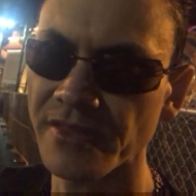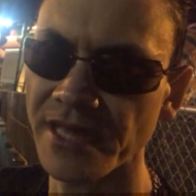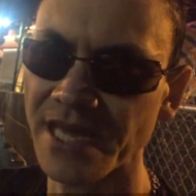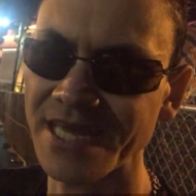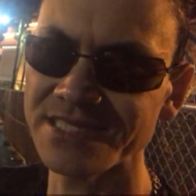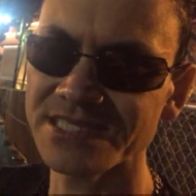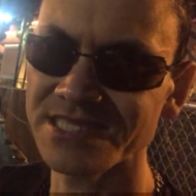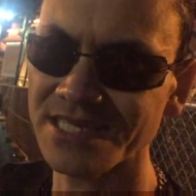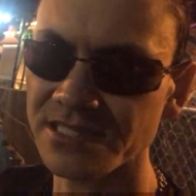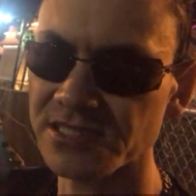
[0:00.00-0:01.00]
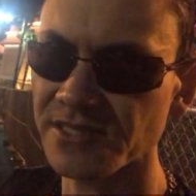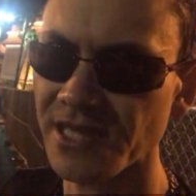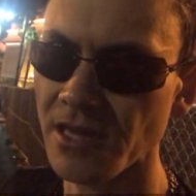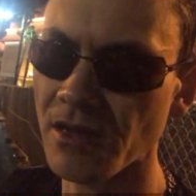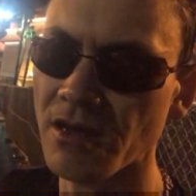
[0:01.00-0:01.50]
their instinct and
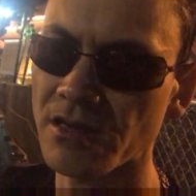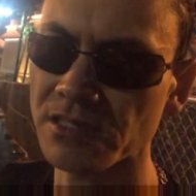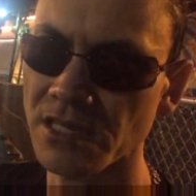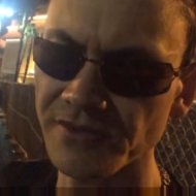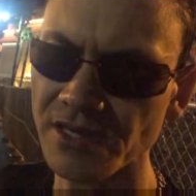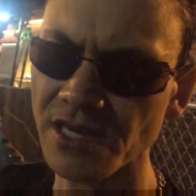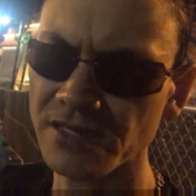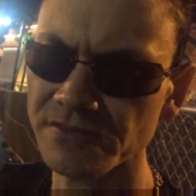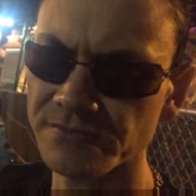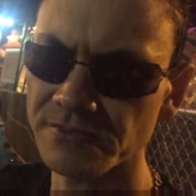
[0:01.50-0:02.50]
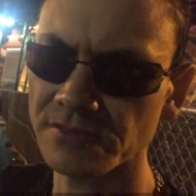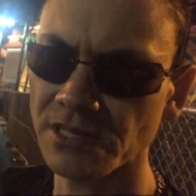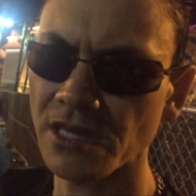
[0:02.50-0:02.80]
their heart. If you can kind of